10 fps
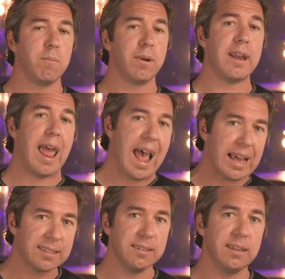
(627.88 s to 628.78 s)
but an
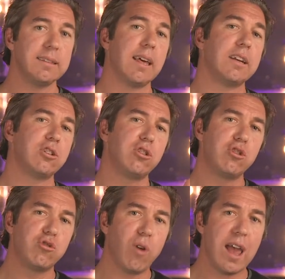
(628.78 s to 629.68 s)
athlete that is
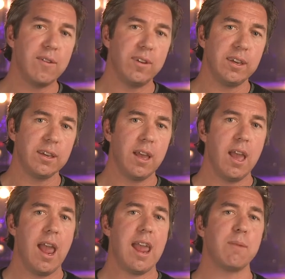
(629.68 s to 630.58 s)
striving
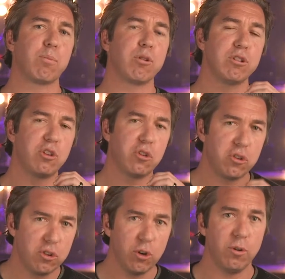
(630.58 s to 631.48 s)
and
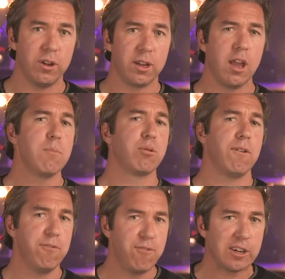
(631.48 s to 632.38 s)
pursuing
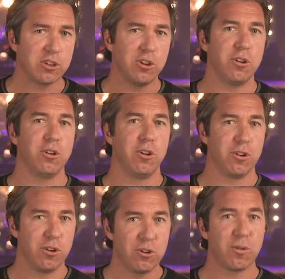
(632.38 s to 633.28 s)
professional
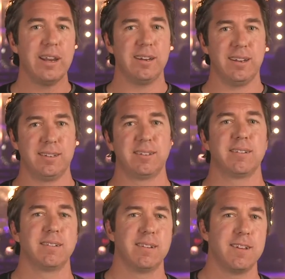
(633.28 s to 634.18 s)
greatness.
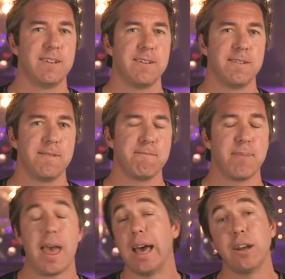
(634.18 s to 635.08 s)

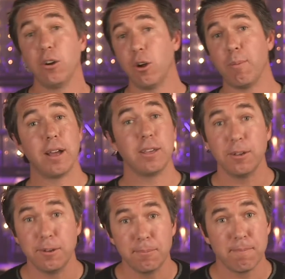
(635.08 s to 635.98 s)
I don't know about
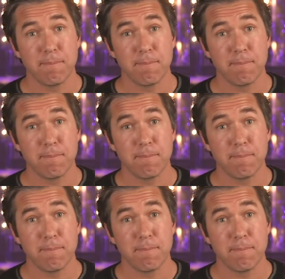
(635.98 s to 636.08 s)
you,